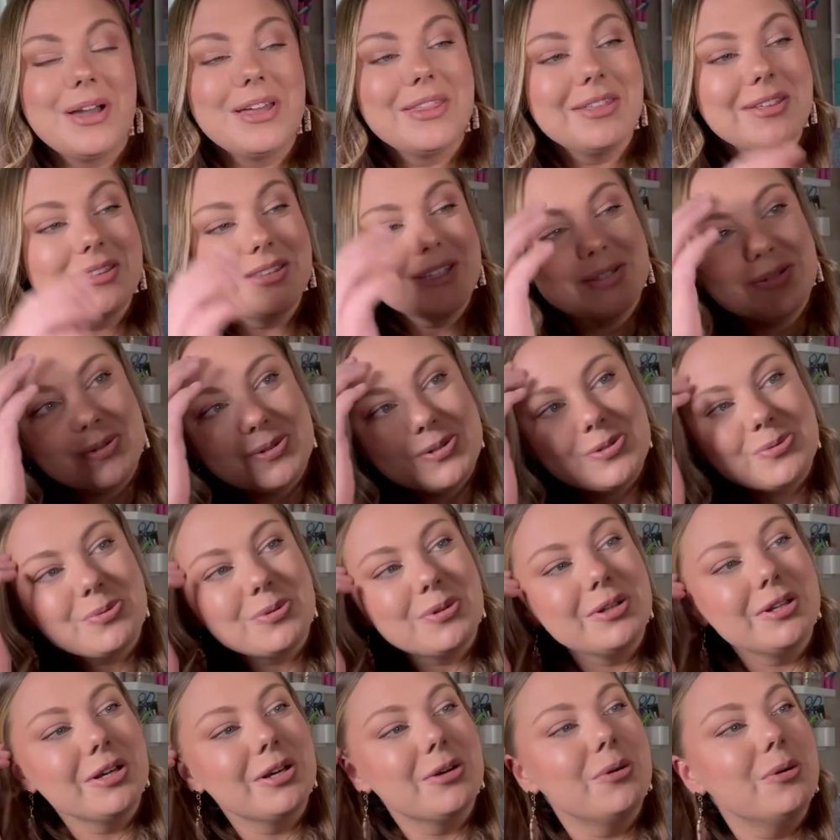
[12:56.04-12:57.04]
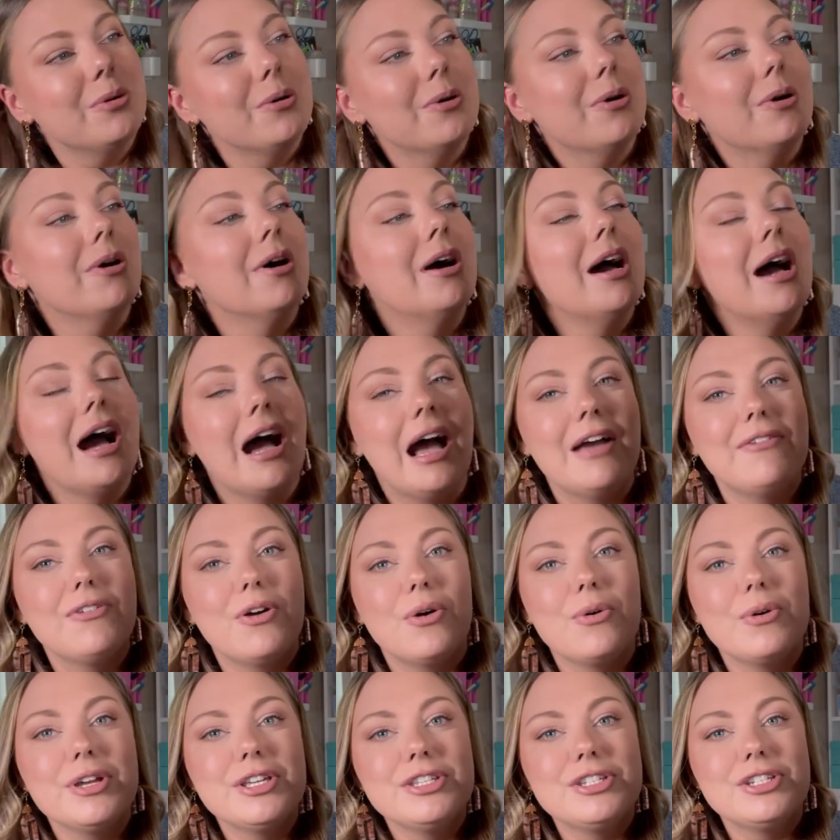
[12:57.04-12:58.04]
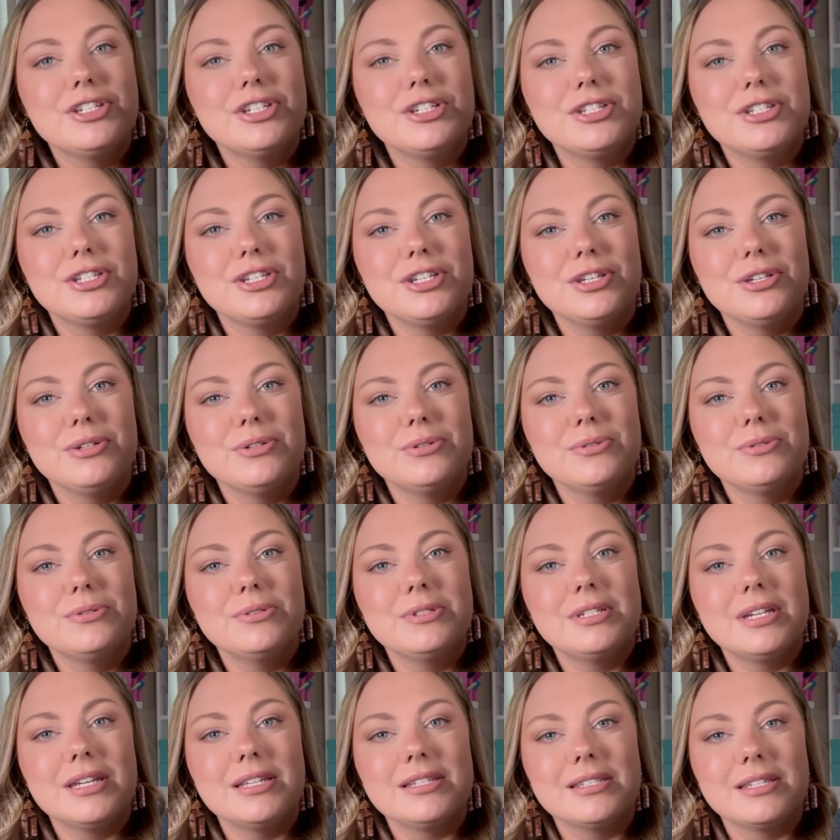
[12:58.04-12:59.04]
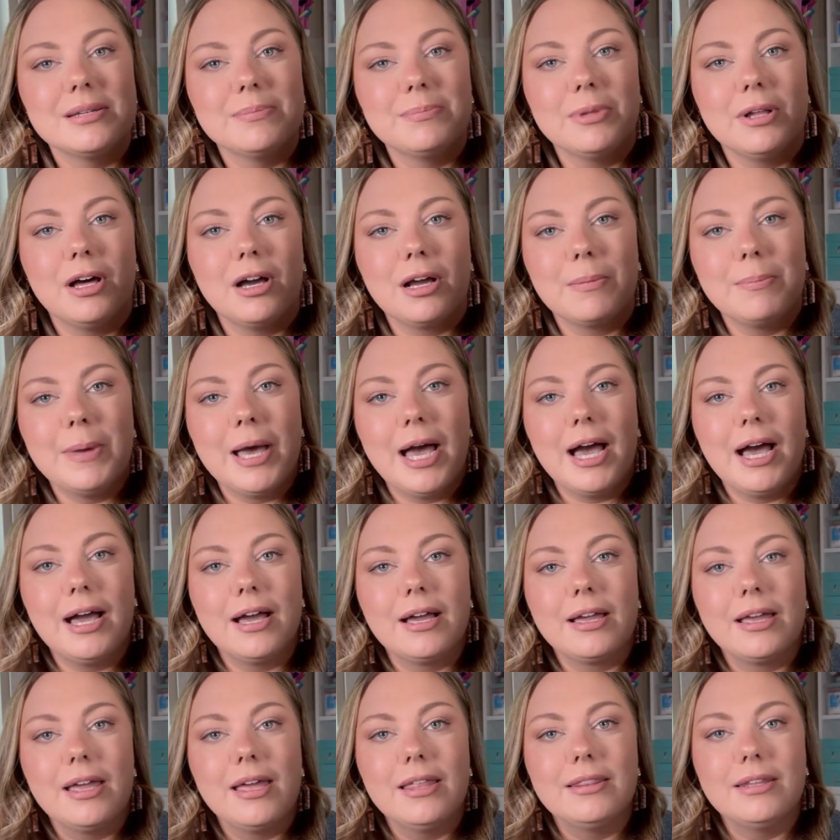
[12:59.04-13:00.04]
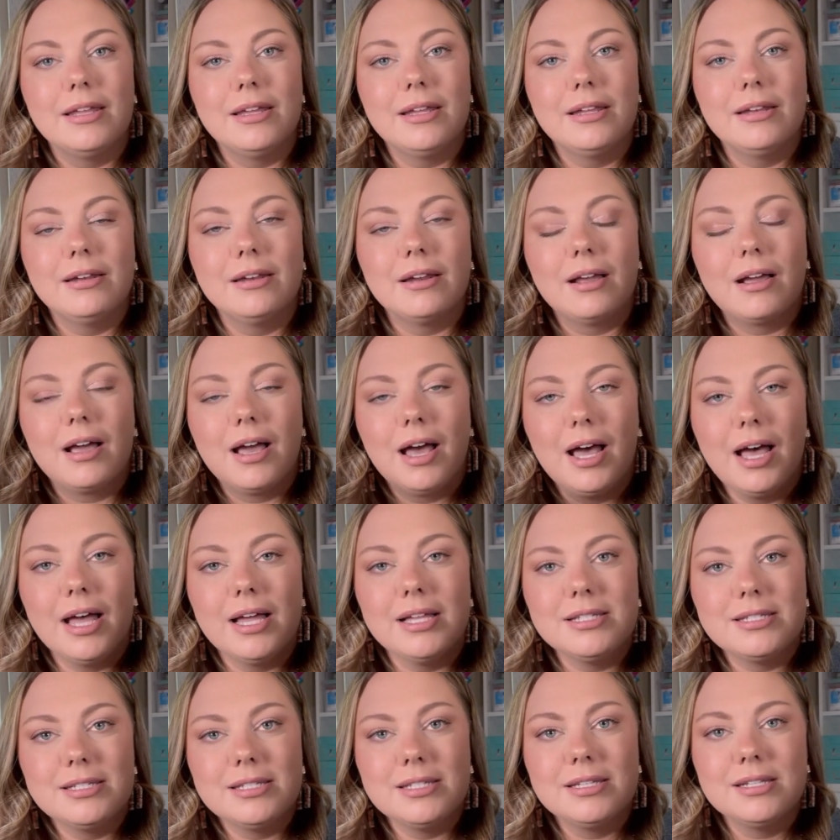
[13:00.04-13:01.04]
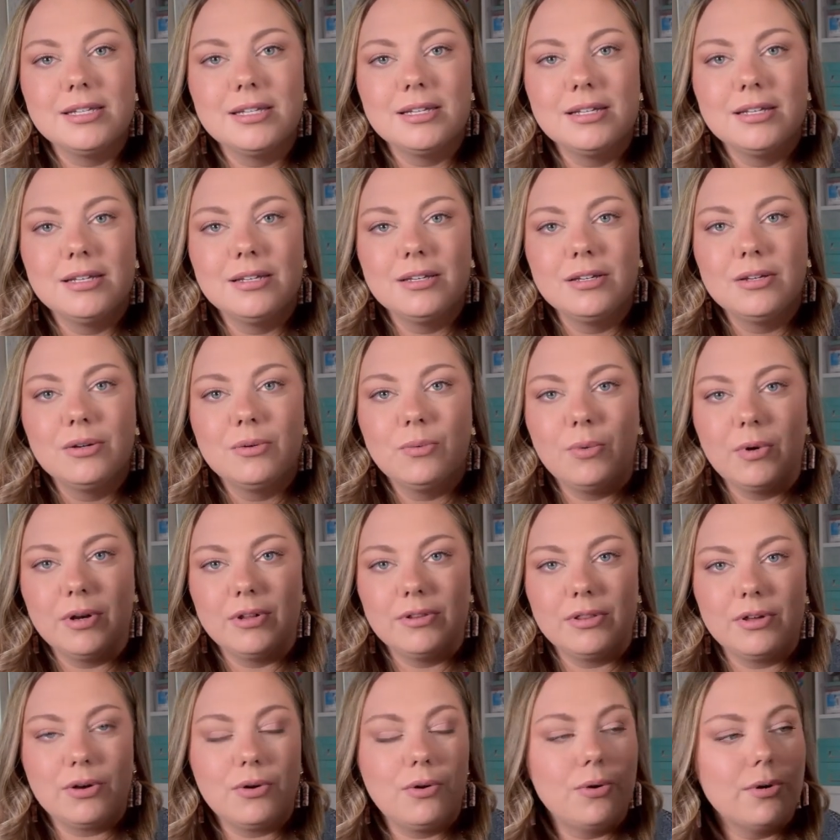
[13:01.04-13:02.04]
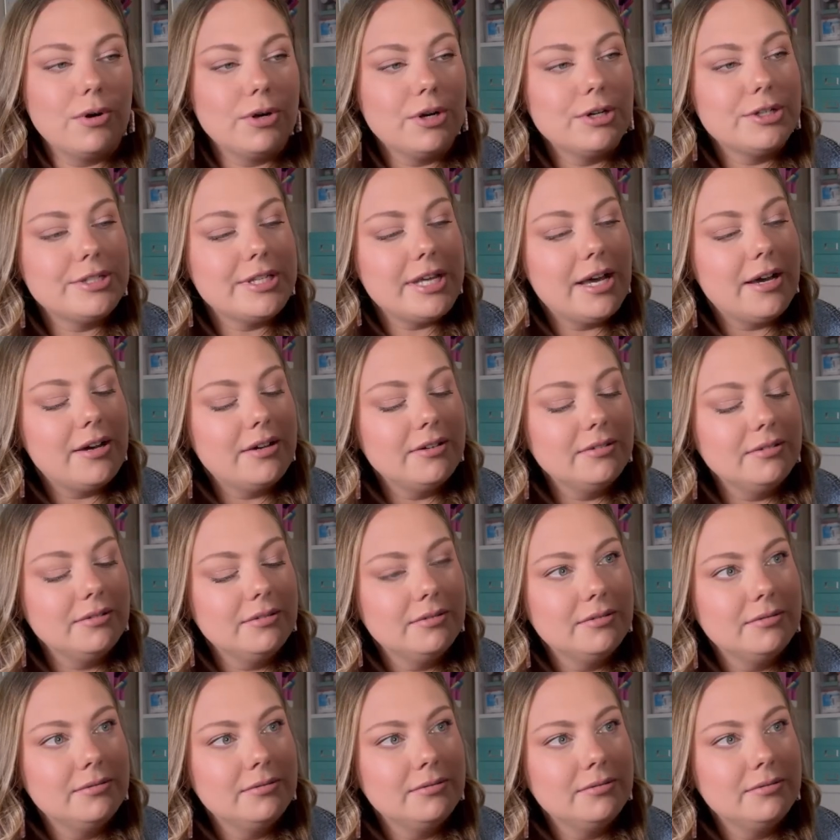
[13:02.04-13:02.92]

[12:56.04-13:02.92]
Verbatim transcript: I thought this was really cool. I've always just used a Ziploc bag and then cut one of the corners out